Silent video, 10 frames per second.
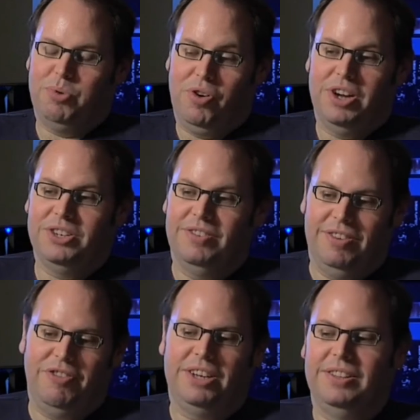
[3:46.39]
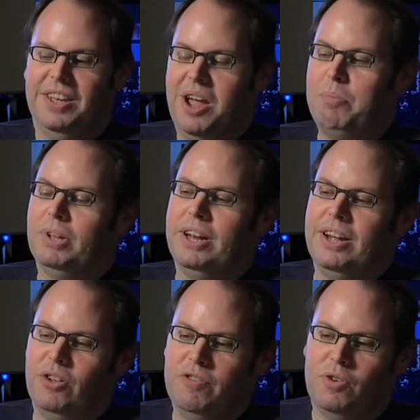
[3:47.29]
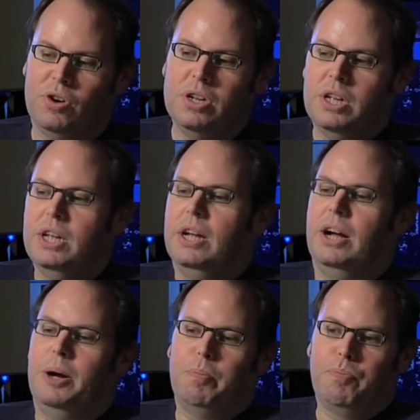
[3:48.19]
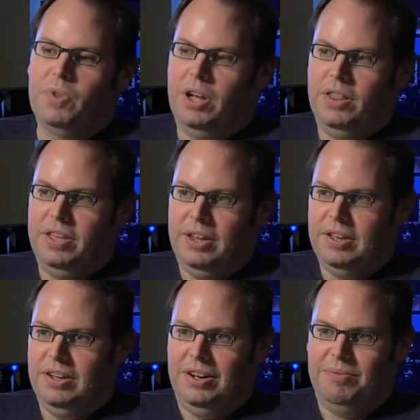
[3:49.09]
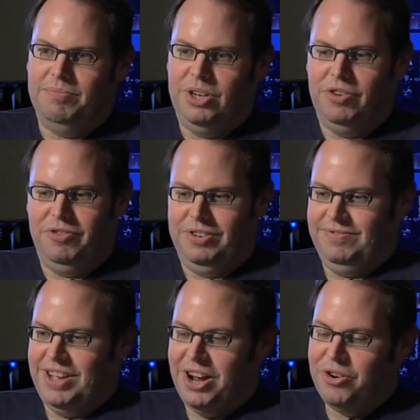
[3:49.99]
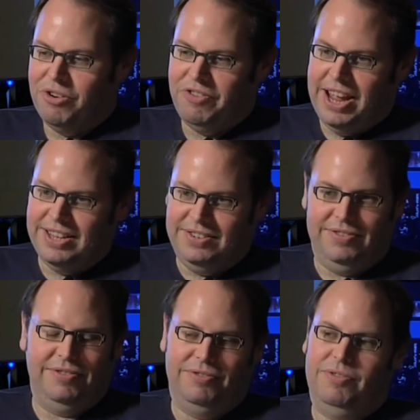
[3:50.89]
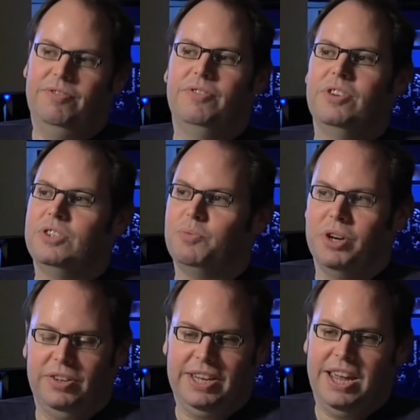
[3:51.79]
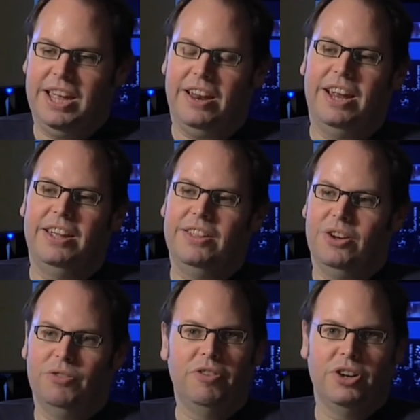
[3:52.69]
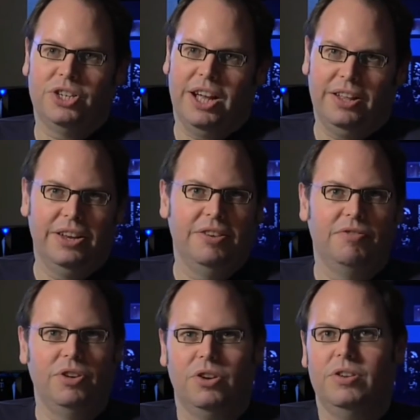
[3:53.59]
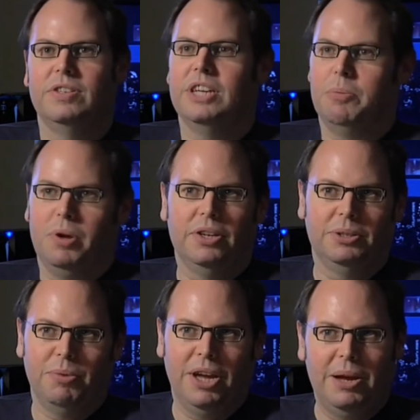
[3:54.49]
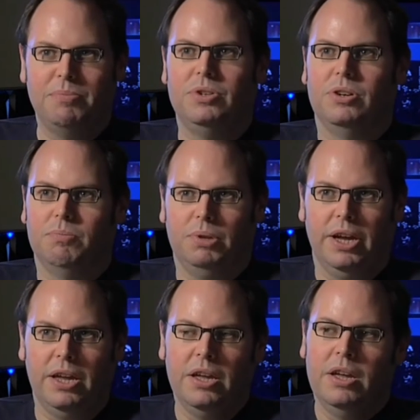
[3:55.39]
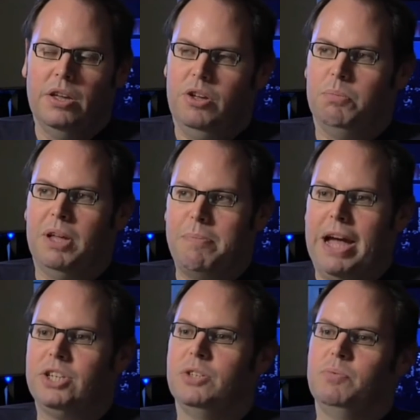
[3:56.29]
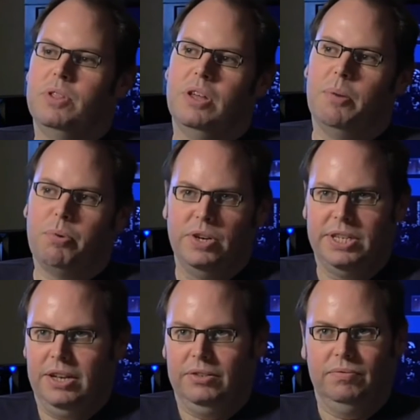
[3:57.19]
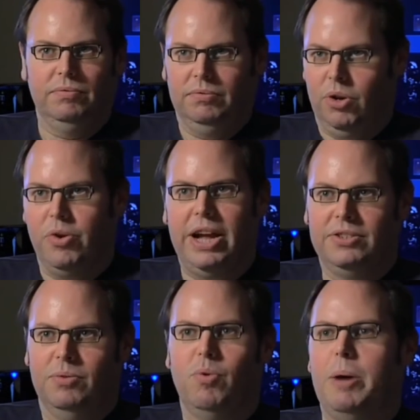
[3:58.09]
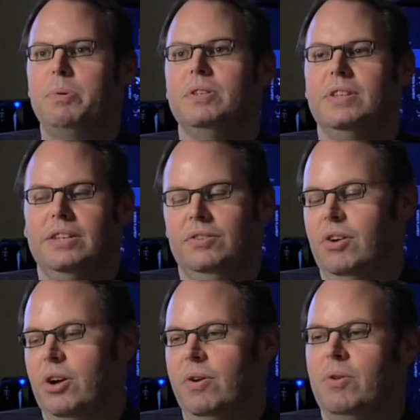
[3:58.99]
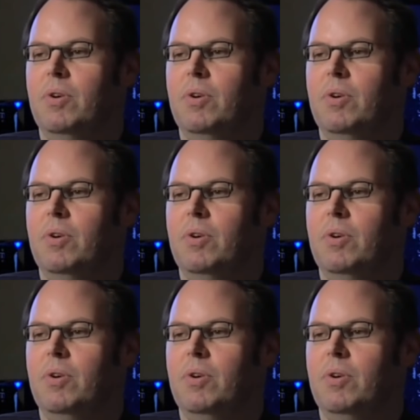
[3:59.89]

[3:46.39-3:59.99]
progression affecting the gameplay in Halo 4. I think, for hardcore fans, first, we're not taking out any of the old functionality of, you can set up custom games, you can play matches with preset loadouts and weapons. That's not going